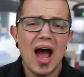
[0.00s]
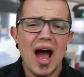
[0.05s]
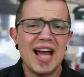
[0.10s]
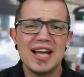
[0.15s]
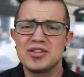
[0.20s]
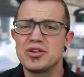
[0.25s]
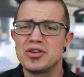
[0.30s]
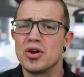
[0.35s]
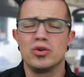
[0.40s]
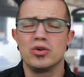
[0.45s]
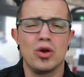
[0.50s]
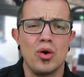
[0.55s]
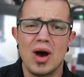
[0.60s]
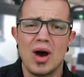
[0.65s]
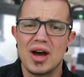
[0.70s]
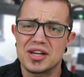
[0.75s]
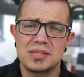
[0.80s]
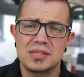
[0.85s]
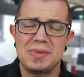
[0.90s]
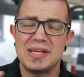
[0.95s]
I don't know
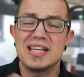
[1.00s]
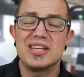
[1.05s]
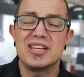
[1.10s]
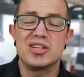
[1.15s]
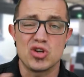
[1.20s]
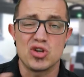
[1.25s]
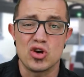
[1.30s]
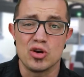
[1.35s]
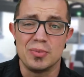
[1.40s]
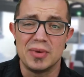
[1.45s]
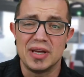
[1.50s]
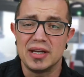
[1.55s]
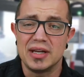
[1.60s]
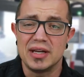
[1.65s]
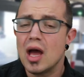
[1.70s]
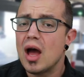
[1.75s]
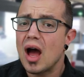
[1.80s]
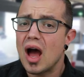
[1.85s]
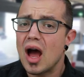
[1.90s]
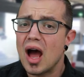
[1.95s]
how to speak German.
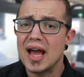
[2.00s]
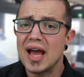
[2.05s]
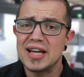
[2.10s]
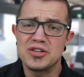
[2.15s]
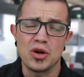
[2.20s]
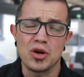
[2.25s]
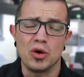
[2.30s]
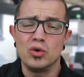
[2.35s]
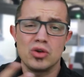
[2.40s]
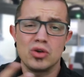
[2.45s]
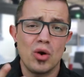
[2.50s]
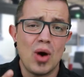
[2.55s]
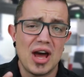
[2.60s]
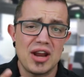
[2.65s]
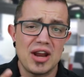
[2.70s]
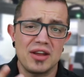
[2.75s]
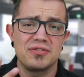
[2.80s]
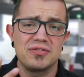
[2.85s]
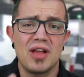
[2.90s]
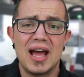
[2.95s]
I don't know how
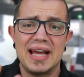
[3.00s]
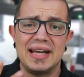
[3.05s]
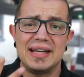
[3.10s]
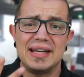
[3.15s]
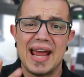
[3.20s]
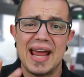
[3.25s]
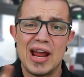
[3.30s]
to fly an